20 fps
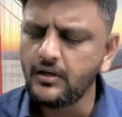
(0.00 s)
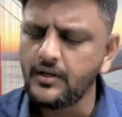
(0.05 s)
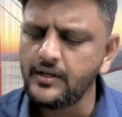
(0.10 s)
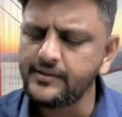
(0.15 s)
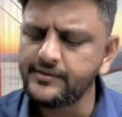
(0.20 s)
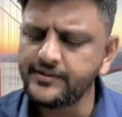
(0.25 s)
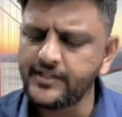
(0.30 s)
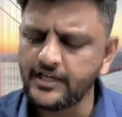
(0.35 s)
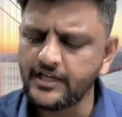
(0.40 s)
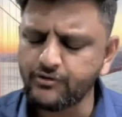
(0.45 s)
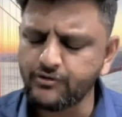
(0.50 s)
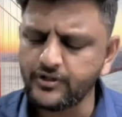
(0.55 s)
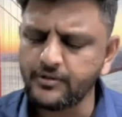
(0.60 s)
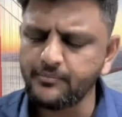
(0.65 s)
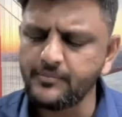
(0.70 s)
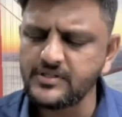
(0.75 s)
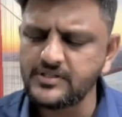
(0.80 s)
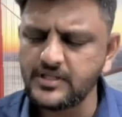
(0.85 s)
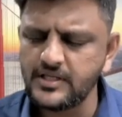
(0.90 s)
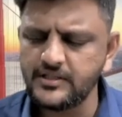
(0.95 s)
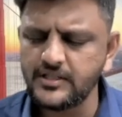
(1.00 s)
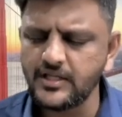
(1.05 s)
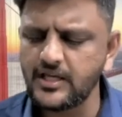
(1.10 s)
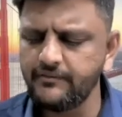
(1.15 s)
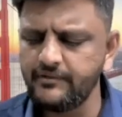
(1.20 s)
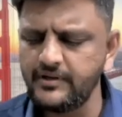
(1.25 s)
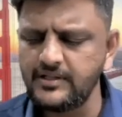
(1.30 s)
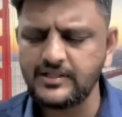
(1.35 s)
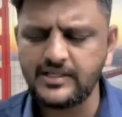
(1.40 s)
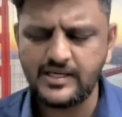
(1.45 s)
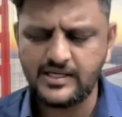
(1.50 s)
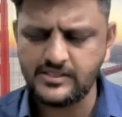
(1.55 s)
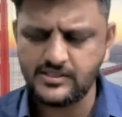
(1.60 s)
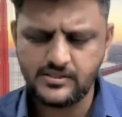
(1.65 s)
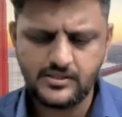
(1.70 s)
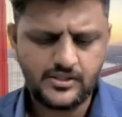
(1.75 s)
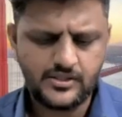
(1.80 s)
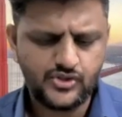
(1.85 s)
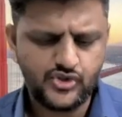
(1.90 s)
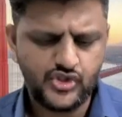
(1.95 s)
Therefore, in the given case,
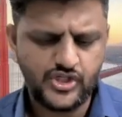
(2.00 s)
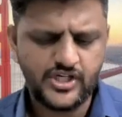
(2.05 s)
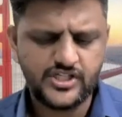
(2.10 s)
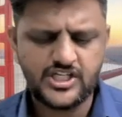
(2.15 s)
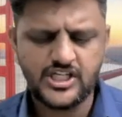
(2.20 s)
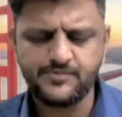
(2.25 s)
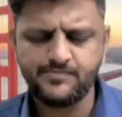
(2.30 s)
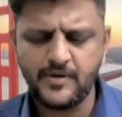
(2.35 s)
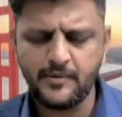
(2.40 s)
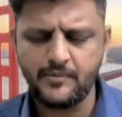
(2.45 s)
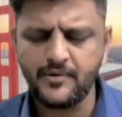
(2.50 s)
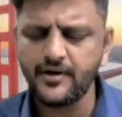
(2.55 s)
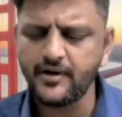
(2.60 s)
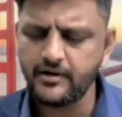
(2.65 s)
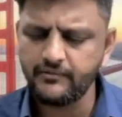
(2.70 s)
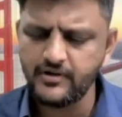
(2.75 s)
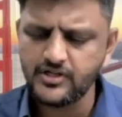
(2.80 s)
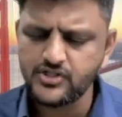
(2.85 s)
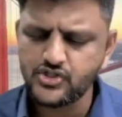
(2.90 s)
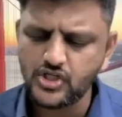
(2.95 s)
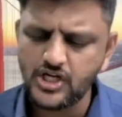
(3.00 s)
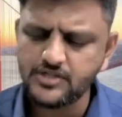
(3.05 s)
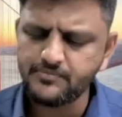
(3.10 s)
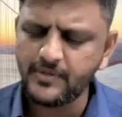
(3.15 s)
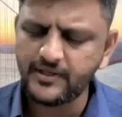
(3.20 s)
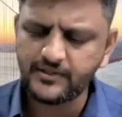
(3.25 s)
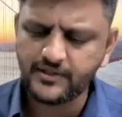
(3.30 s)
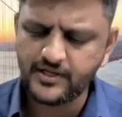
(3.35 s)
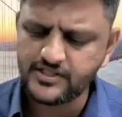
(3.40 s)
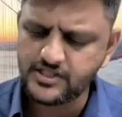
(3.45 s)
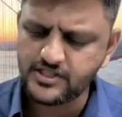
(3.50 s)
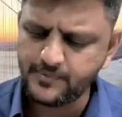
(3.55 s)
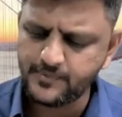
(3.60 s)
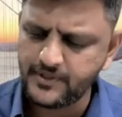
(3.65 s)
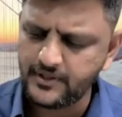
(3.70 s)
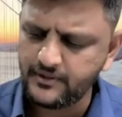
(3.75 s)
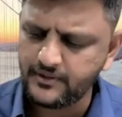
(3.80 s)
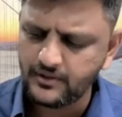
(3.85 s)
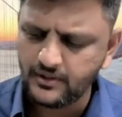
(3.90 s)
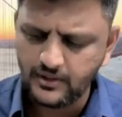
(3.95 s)
GST is payable in reverse charge by the
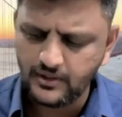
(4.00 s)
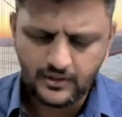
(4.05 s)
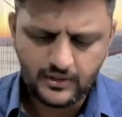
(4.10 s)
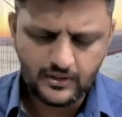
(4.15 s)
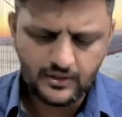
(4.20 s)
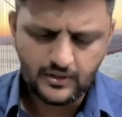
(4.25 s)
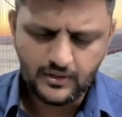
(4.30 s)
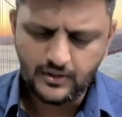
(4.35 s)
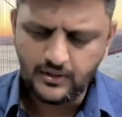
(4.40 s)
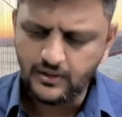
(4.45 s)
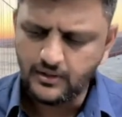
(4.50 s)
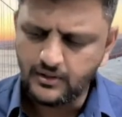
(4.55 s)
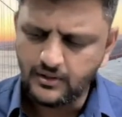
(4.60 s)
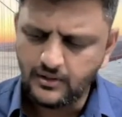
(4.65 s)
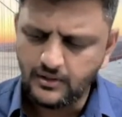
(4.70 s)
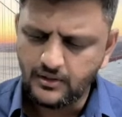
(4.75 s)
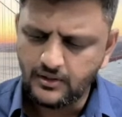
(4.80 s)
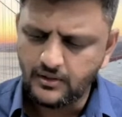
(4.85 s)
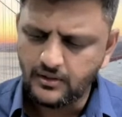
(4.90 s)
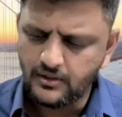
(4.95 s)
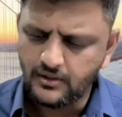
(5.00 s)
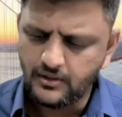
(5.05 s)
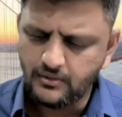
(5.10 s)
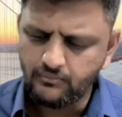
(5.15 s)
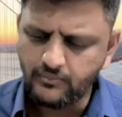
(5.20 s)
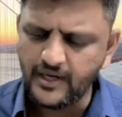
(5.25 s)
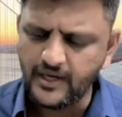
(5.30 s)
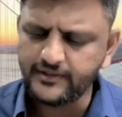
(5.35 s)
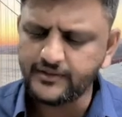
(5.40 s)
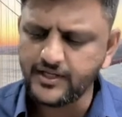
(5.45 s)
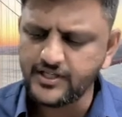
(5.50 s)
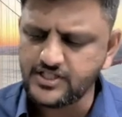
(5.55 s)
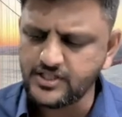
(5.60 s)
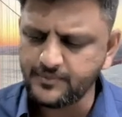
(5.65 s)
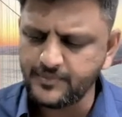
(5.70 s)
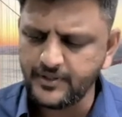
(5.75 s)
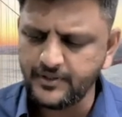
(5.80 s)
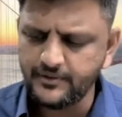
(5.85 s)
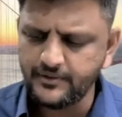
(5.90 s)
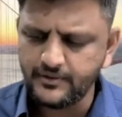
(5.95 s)
recipient
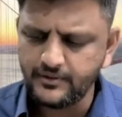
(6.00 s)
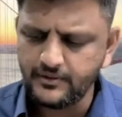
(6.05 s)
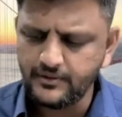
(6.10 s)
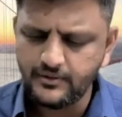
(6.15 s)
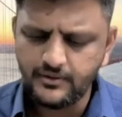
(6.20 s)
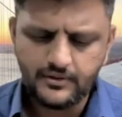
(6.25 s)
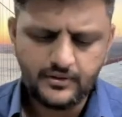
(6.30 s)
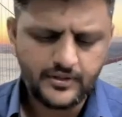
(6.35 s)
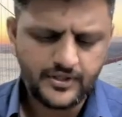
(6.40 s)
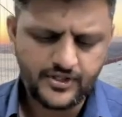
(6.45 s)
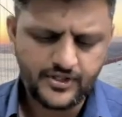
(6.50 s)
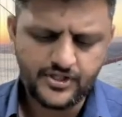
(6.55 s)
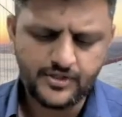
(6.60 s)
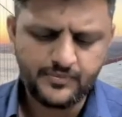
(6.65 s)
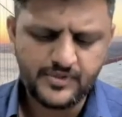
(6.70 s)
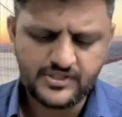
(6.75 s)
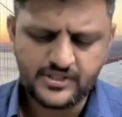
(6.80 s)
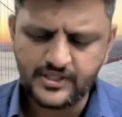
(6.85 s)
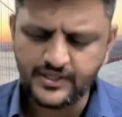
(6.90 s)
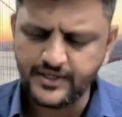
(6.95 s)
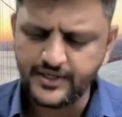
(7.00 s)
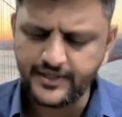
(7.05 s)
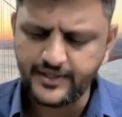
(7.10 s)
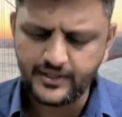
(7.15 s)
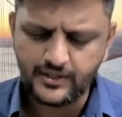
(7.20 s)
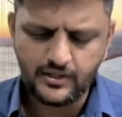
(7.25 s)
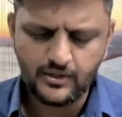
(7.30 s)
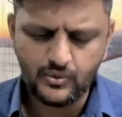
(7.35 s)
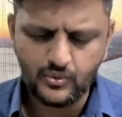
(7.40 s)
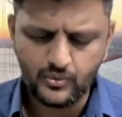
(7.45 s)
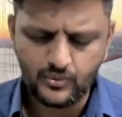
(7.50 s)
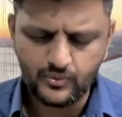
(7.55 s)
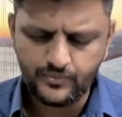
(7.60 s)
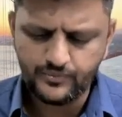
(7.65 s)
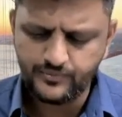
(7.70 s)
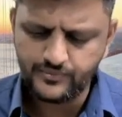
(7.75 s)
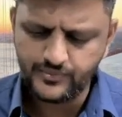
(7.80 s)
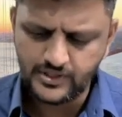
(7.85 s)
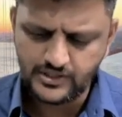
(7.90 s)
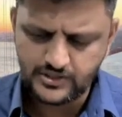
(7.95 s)
registered business entity. Oh,
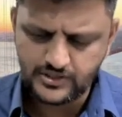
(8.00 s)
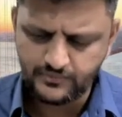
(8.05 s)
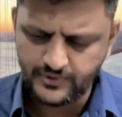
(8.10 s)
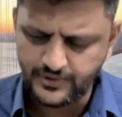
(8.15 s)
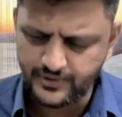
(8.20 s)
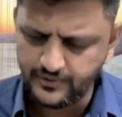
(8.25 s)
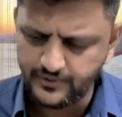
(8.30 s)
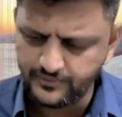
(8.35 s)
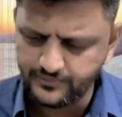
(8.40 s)
just a minute.